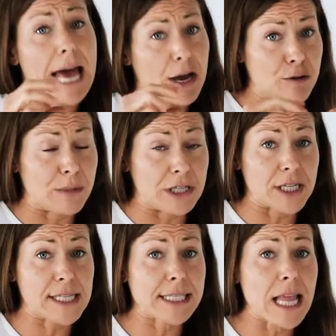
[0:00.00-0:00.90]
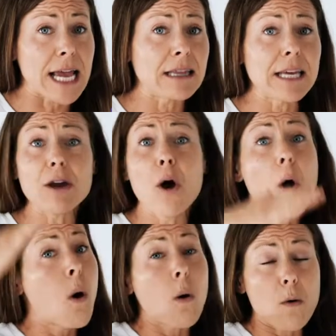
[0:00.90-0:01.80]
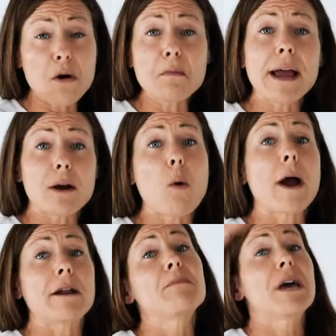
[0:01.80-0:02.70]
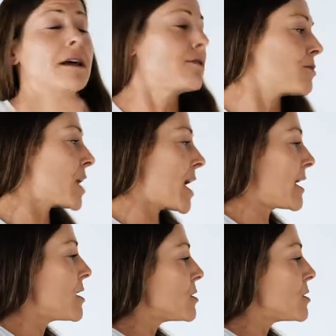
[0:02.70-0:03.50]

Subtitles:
That could be just slightly or by quite a bit, okay?